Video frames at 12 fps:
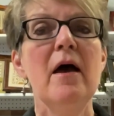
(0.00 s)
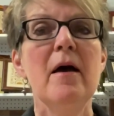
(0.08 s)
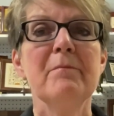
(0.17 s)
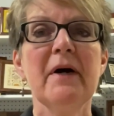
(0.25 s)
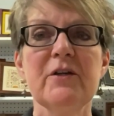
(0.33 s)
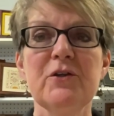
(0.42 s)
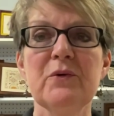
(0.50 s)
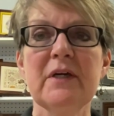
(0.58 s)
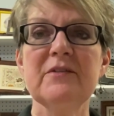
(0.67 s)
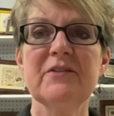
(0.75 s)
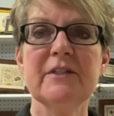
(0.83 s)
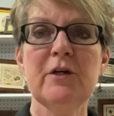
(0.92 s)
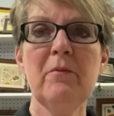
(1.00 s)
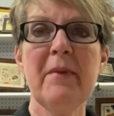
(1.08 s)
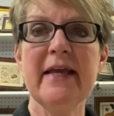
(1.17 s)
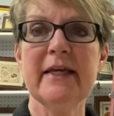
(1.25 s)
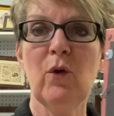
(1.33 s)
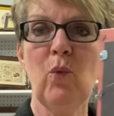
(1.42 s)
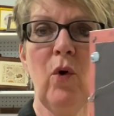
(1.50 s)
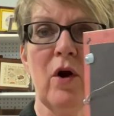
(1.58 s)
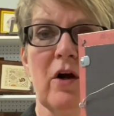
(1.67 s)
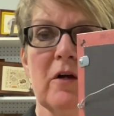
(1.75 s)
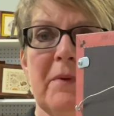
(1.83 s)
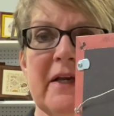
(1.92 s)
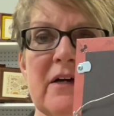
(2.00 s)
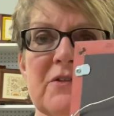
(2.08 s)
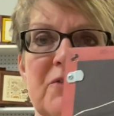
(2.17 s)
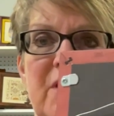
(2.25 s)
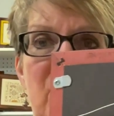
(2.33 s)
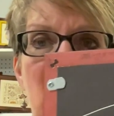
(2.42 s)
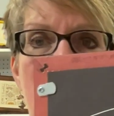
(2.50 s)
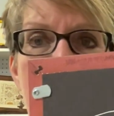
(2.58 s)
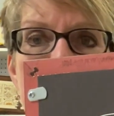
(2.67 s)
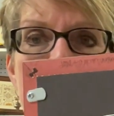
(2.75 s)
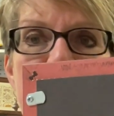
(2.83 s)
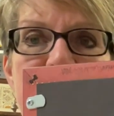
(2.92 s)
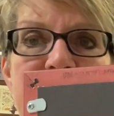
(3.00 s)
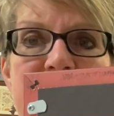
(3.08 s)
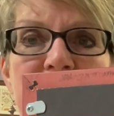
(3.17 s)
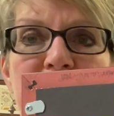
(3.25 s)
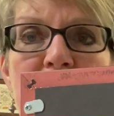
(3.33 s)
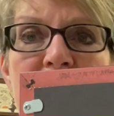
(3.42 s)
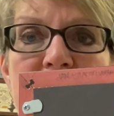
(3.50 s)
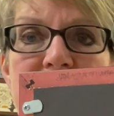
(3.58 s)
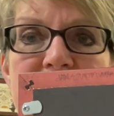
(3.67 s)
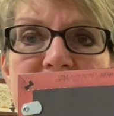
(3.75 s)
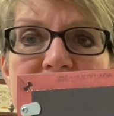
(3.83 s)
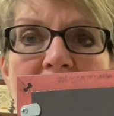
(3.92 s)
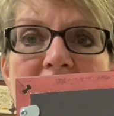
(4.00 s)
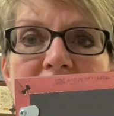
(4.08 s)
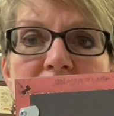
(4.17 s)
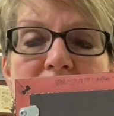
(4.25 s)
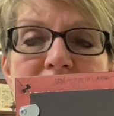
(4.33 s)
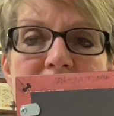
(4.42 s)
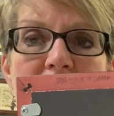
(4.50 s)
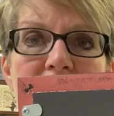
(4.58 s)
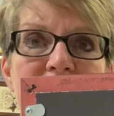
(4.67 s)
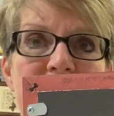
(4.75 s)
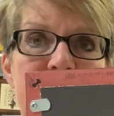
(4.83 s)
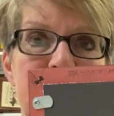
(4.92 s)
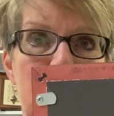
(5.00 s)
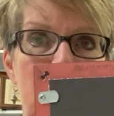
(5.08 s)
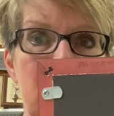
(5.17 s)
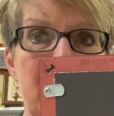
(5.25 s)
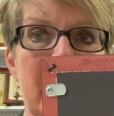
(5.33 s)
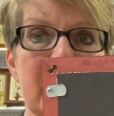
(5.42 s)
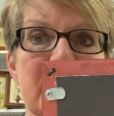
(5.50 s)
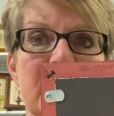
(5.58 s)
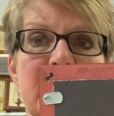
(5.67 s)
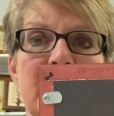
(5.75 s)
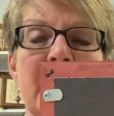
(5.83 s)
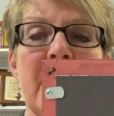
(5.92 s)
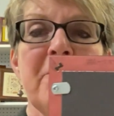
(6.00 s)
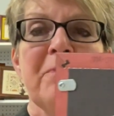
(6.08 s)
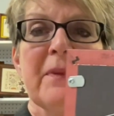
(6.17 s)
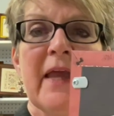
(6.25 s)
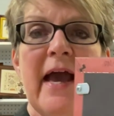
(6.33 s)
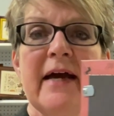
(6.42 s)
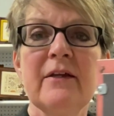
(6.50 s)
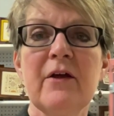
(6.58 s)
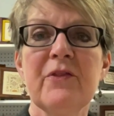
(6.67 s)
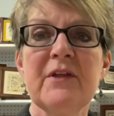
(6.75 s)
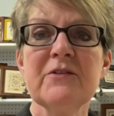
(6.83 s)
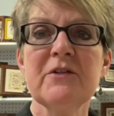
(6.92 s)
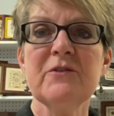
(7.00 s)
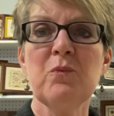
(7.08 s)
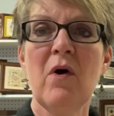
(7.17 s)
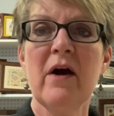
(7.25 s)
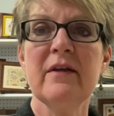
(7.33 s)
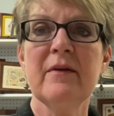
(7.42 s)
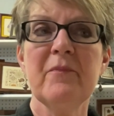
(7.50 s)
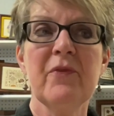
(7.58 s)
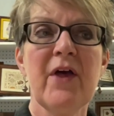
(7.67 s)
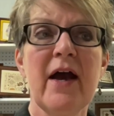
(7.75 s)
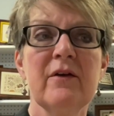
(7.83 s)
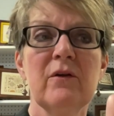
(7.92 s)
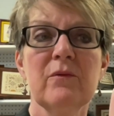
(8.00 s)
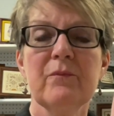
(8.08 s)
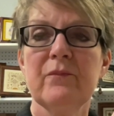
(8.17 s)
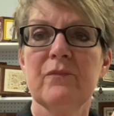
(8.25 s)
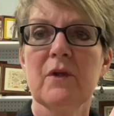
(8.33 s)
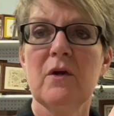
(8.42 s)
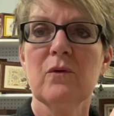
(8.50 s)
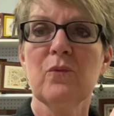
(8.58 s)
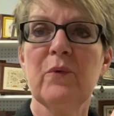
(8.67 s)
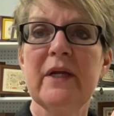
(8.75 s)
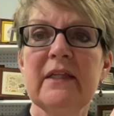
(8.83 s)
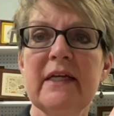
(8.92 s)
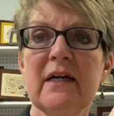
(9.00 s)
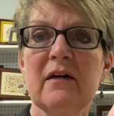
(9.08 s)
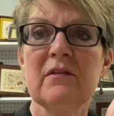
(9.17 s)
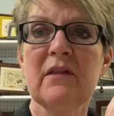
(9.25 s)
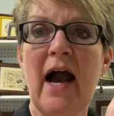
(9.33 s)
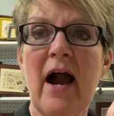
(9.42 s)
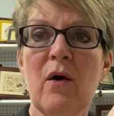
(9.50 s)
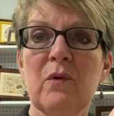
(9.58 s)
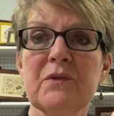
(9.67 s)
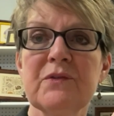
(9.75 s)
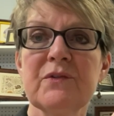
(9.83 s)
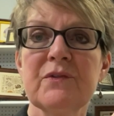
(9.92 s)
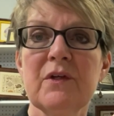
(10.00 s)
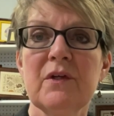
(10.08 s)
But you can still make it work because there are several styles of these turn buttons. And this is one that really allows